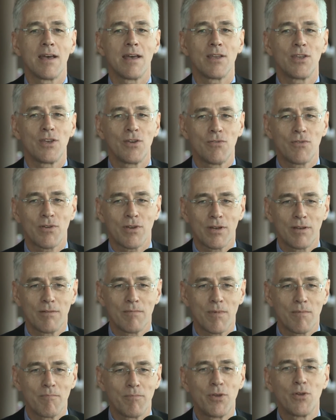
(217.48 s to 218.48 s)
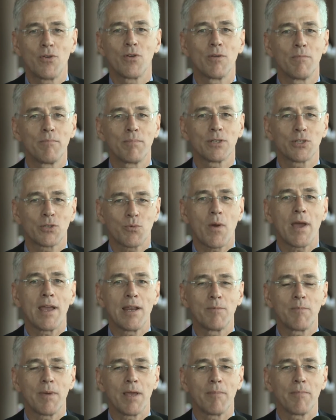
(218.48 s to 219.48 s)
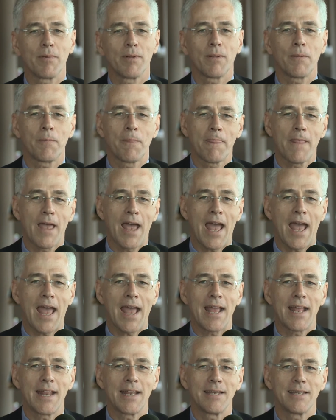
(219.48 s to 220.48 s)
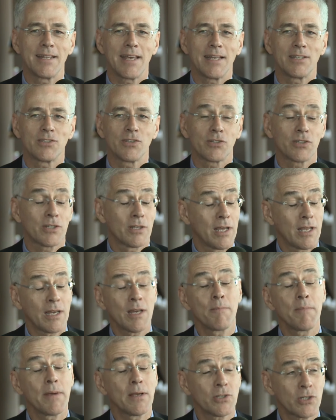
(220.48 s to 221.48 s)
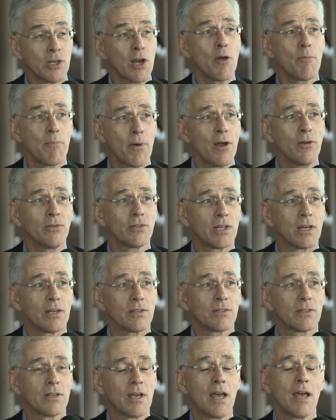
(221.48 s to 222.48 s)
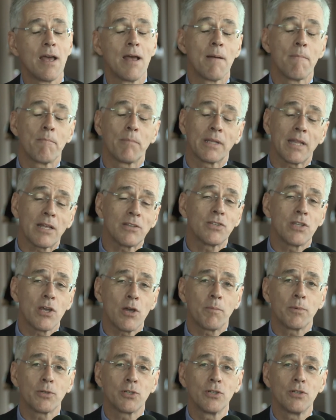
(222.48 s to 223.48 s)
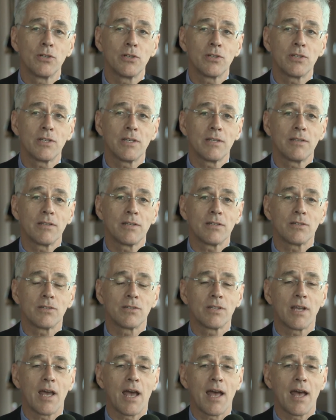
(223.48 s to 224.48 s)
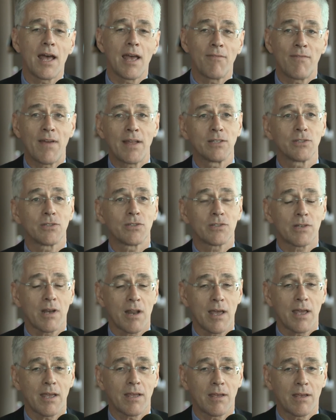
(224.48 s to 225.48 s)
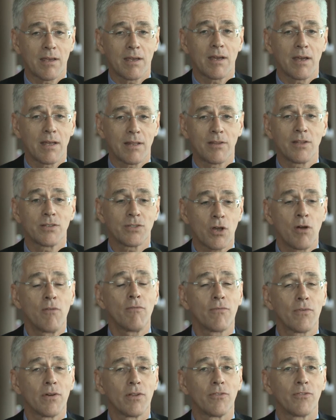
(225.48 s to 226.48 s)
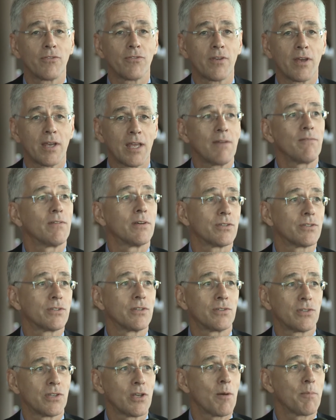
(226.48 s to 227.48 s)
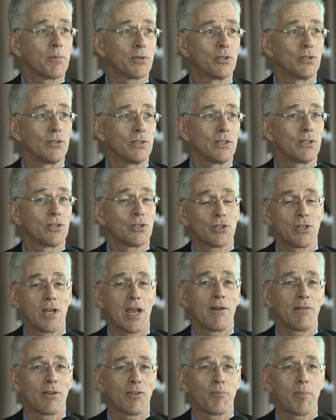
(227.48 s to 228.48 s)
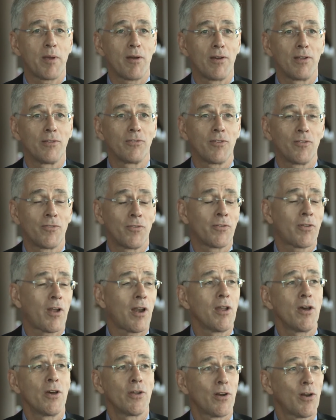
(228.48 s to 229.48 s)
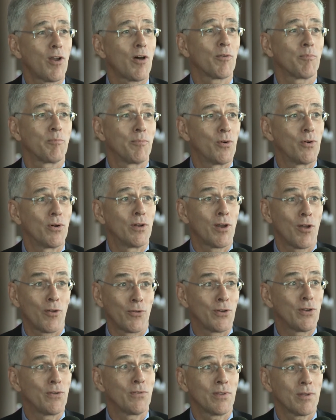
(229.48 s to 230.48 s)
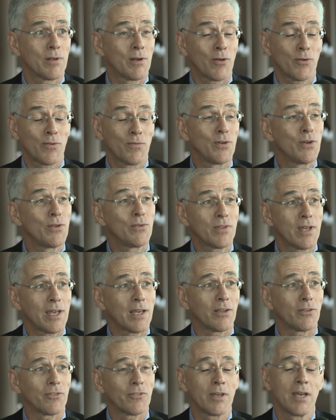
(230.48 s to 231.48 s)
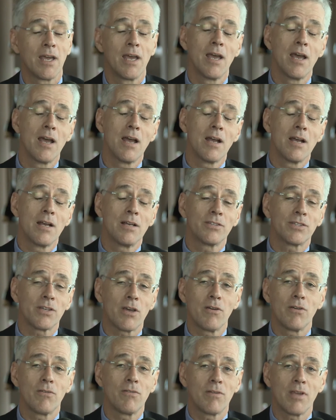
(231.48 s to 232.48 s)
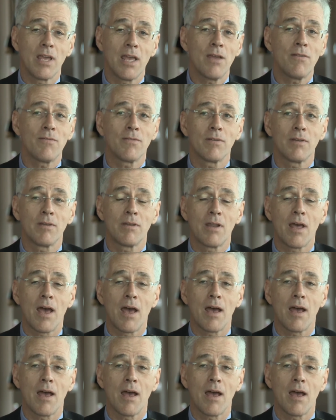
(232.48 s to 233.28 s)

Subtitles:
you can persuade people, and it can be a slow process. But that's the opportunity that events like this conference give us. It's the opportunity to share experiences and to learn a lot of new things. So even